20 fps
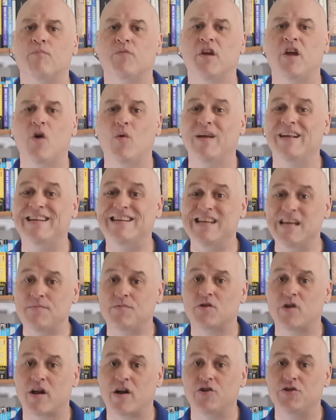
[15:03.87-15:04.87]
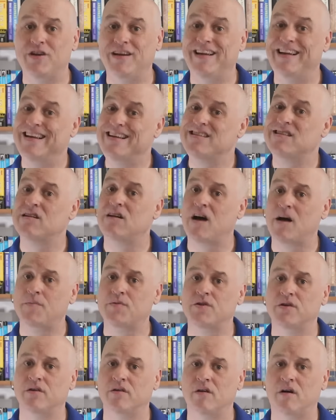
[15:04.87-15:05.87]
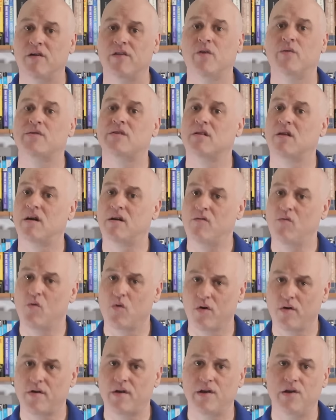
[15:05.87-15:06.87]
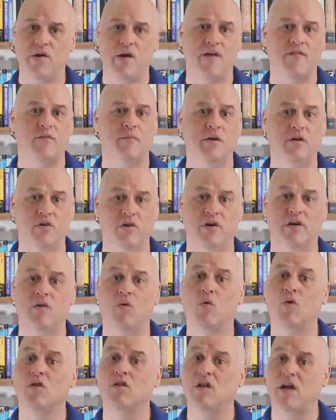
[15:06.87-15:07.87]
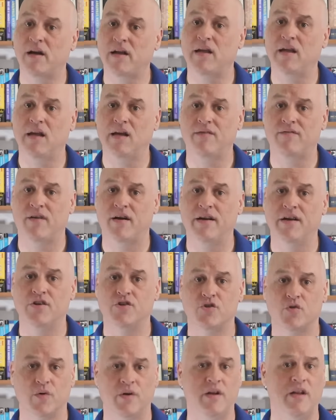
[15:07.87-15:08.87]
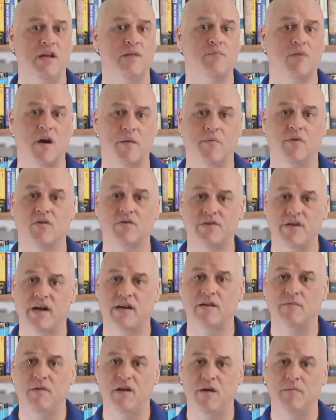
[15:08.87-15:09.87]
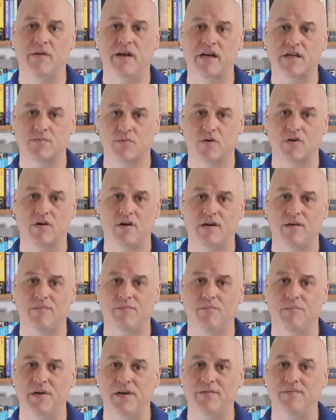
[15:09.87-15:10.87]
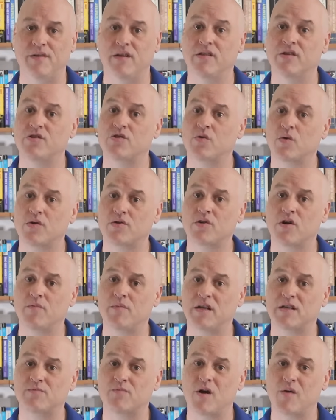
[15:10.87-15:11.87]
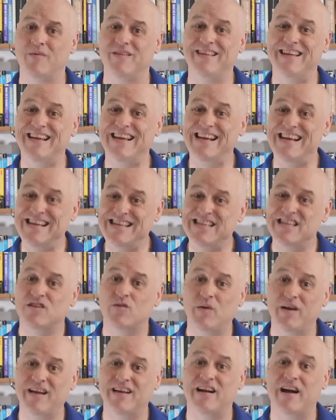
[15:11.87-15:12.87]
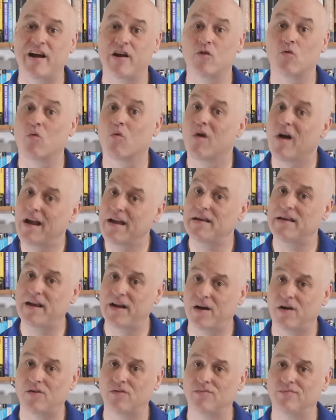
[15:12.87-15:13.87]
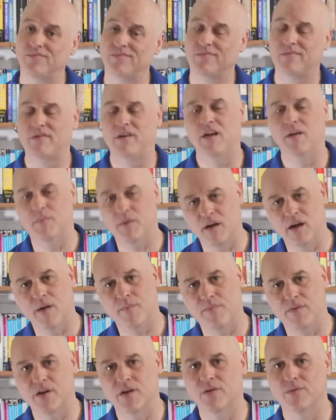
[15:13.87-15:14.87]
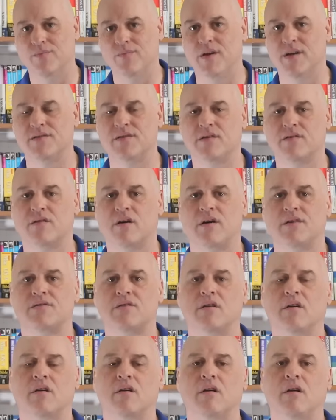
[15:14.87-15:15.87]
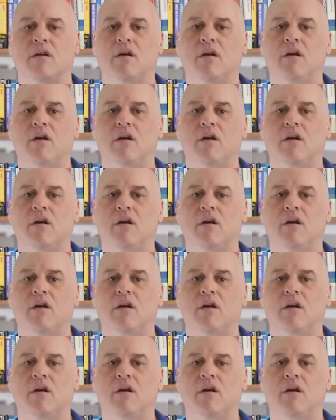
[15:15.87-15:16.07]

The going deep strategy is an option, although it's a lot of work and you have to be good or lucky at finding trendy and popular tech to become an expert on. But in the short term, that's probably the easiest way to get hired right now. Keeping up, though, gets exhausting.